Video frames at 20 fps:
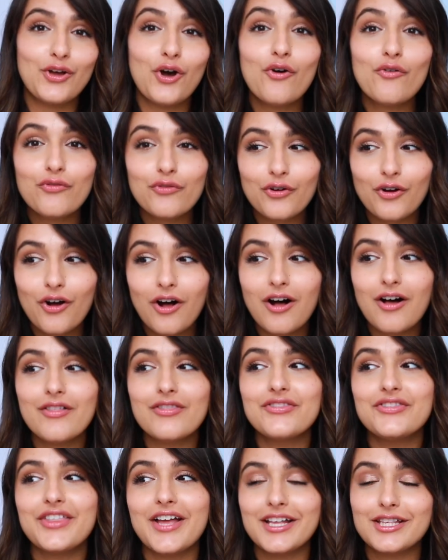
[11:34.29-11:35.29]

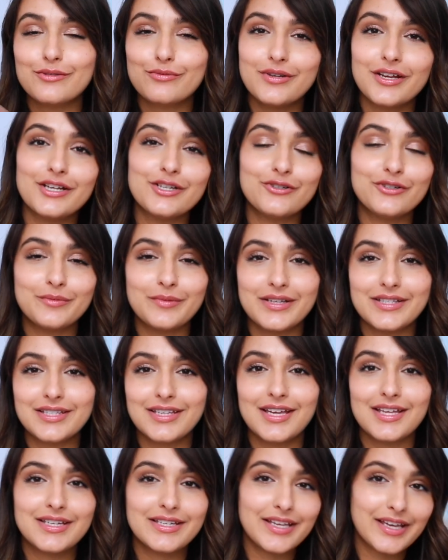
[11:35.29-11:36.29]
Overall, that's what I do to my
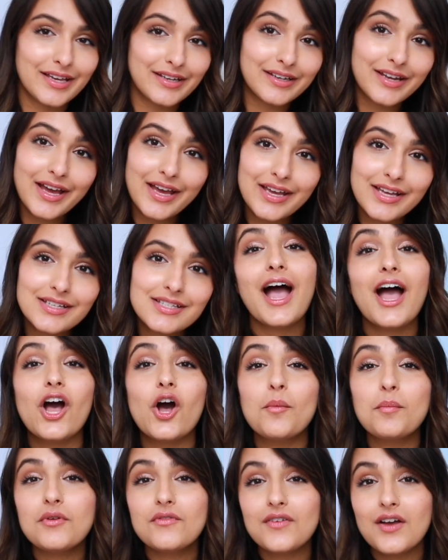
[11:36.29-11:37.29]
skin day and night. I
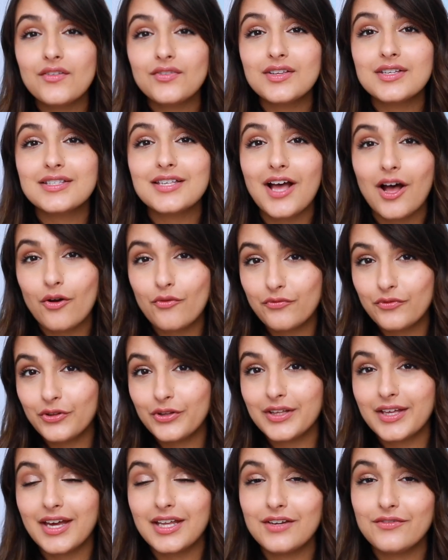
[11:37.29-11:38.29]
hope you found this helpful.
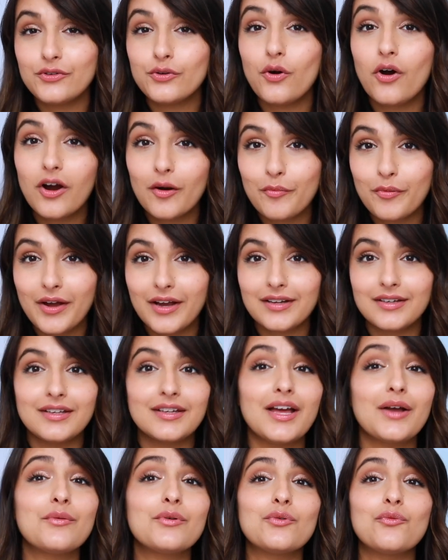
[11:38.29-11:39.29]
Again, if you are pregnant,
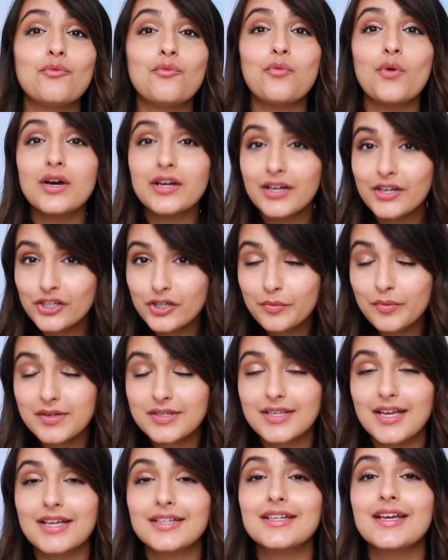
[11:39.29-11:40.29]
I would
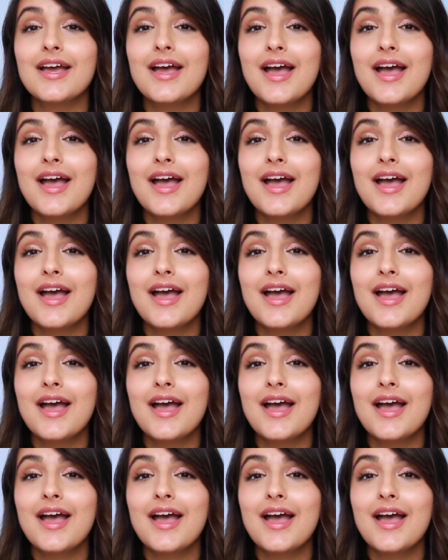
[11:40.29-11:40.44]
100%